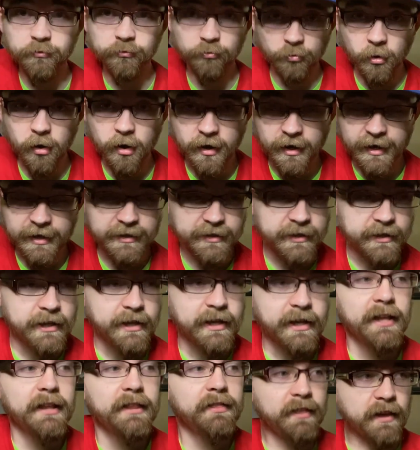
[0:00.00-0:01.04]
draw it.
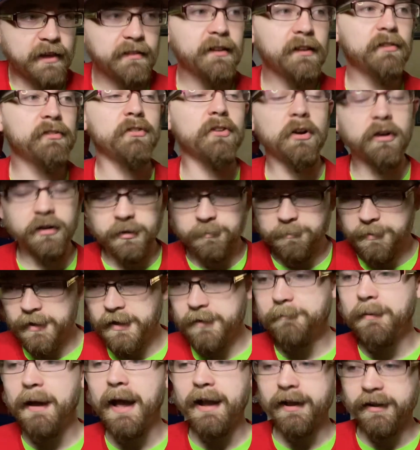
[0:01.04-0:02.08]
Then they started to
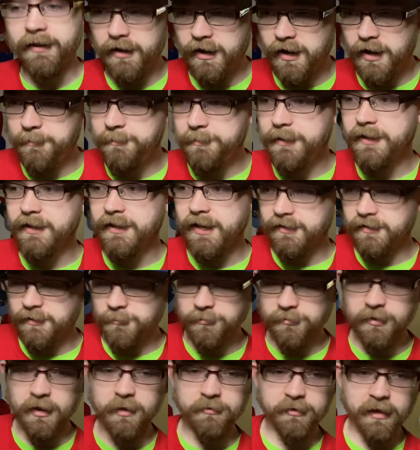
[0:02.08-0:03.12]
pick back up and get
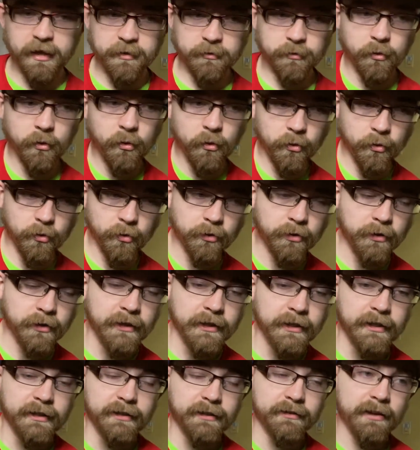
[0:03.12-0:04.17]
themselves out of the hole.
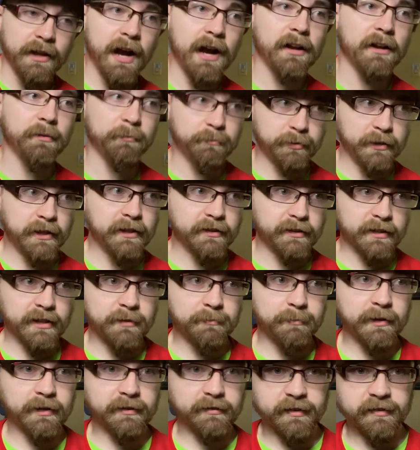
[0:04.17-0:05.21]
Not completely,
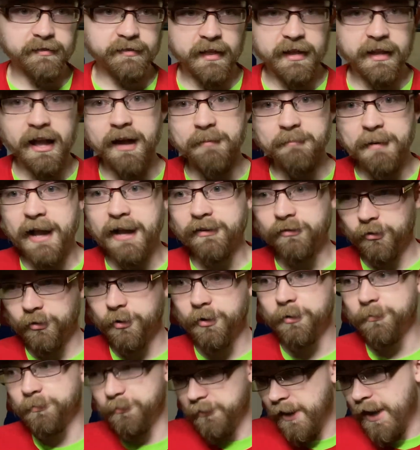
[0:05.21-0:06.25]
but at least they got back to
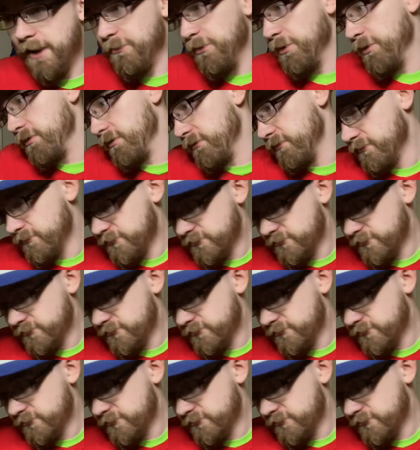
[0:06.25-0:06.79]
earth level.